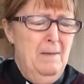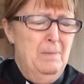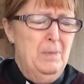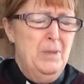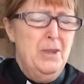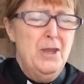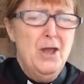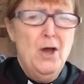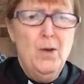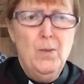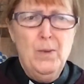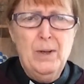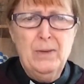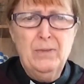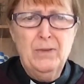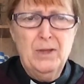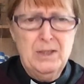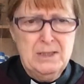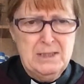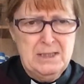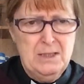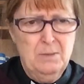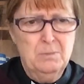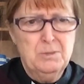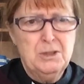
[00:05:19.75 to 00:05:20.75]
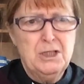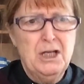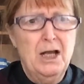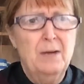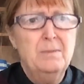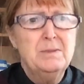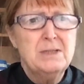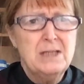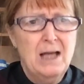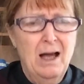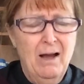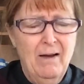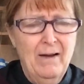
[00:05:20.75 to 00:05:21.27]
knowing that
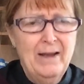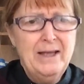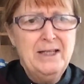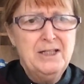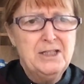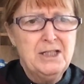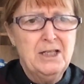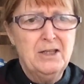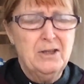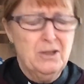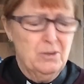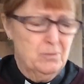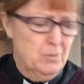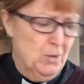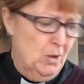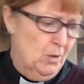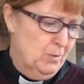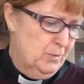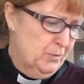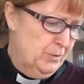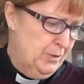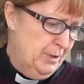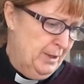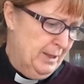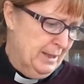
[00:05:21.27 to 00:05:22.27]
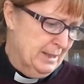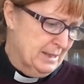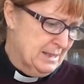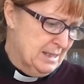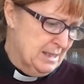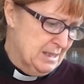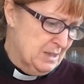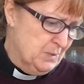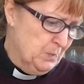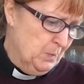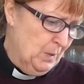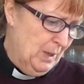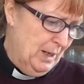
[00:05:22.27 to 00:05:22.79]
sometimes I did the wrong things
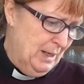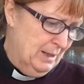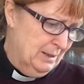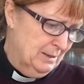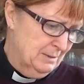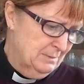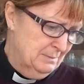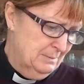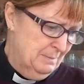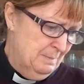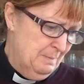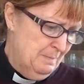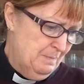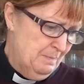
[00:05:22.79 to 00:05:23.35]
as well.